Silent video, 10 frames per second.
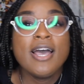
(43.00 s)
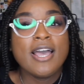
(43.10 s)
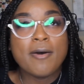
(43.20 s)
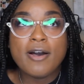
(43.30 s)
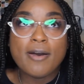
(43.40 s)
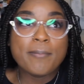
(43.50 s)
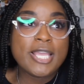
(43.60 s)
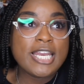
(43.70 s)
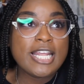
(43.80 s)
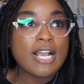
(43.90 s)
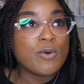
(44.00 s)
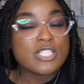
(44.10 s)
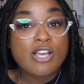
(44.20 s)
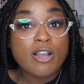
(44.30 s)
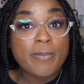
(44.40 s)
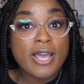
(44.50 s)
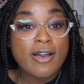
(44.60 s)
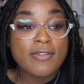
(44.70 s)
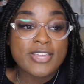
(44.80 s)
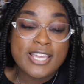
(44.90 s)
Meaning I want to talk
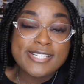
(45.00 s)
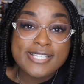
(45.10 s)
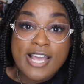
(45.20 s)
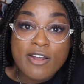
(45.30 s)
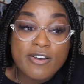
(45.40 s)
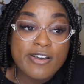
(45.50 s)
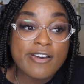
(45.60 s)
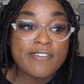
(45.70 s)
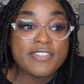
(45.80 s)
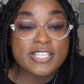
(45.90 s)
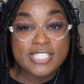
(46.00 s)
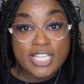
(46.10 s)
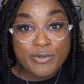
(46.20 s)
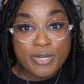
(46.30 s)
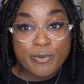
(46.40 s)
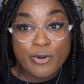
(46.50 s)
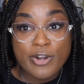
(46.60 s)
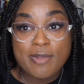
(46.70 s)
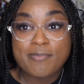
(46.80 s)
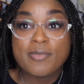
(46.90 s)
about the ins and out of the accelerated
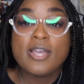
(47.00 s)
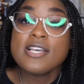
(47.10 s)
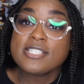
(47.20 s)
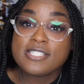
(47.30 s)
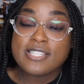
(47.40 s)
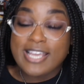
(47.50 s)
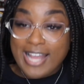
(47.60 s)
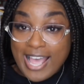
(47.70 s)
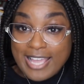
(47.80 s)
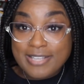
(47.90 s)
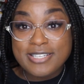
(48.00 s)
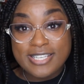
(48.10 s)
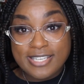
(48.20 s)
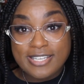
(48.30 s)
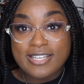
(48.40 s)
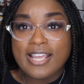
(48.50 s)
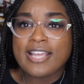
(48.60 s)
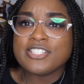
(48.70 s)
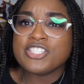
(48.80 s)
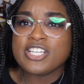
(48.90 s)
program that I did
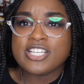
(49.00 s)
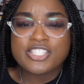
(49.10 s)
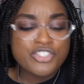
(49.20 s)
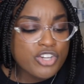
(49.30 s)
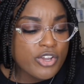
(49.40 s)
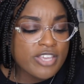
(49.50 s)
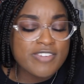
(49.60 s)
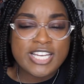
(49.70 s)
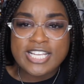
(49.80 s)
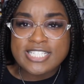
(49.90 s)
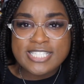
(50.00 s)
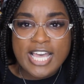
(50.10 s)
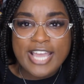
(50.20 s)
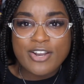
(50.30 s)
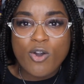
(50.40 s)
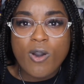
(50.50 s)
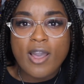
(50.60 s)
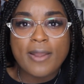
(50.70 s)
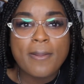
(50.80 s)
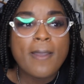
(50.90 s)
and just, you know, give an insight
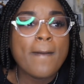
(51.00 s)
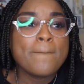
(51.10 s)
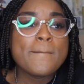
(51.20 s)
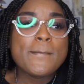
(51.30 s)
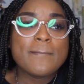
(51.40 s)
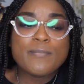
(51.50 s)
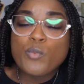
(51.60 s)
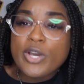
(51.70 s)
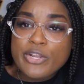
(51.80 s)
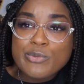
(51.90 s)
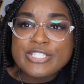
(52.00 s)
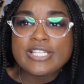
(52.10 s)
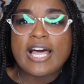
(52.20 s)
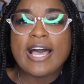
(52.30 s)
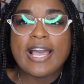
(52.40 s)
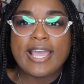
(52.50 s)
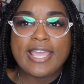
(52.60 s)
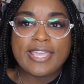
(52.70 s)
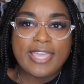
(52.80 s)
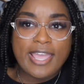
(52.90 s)
on what it was
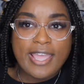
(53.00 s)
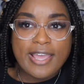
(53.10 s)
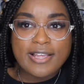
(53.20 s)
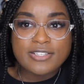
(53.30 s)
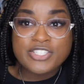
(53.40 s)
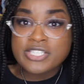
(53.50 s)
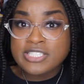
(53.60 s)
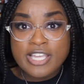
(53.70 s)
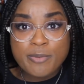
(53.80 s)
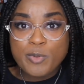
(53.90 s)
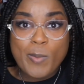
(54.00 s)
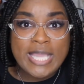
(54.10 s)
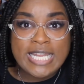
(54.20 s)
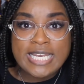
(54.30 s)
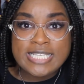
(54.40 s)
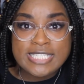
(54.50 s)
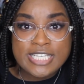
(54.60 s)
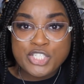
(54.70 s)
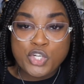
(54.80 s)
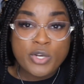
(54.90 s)
like and just to help you make that
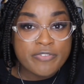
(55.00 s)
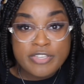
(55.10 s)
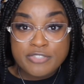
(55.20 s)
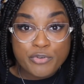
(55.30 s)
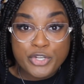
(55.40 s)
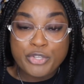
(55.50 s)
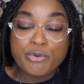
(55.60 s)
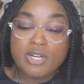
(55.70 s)
decision on if it's for you or